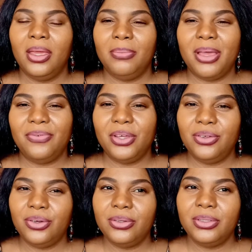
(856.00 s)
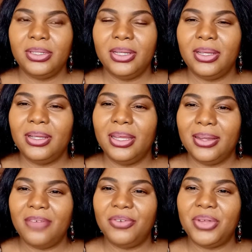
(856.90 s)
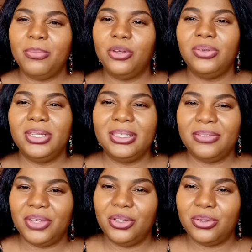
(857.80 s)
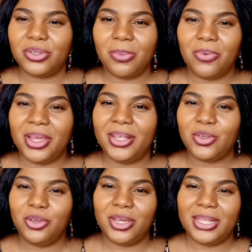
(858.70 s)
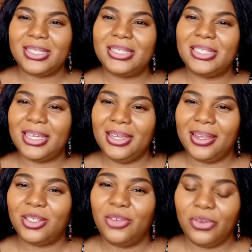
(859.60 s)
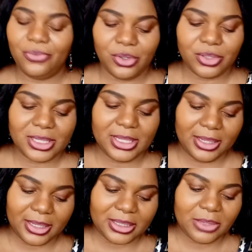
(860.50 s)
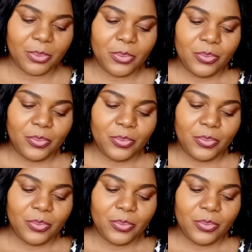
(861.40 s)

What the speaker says: in my video. I think in that video, I'm going to link the video somewhere here so you can check it out if you've not seen it.